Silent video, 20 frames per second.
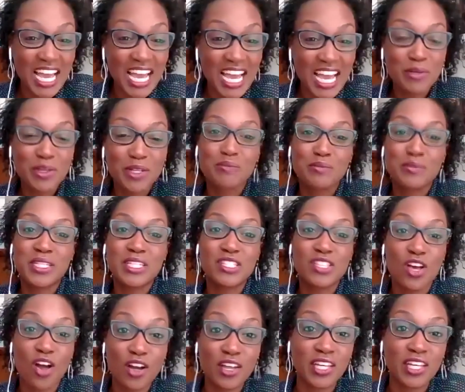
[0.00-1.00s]
I'm going to be
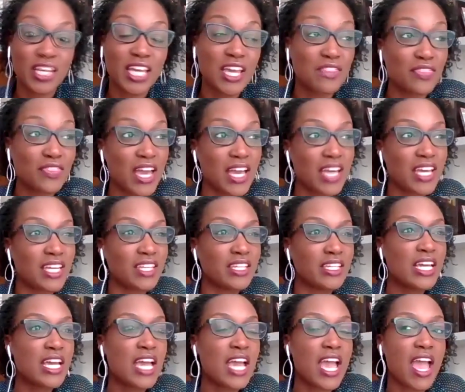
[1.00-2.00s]
talking.
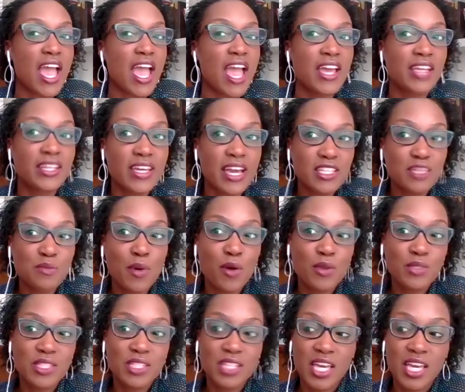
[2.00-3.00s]
And guest
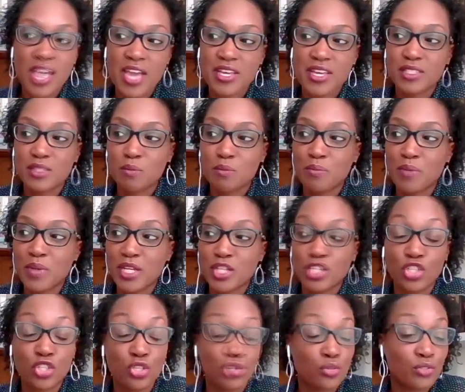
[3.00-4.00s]
posting has been
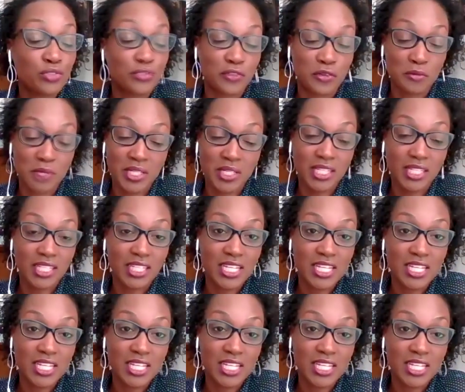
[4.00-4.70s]
huge for me.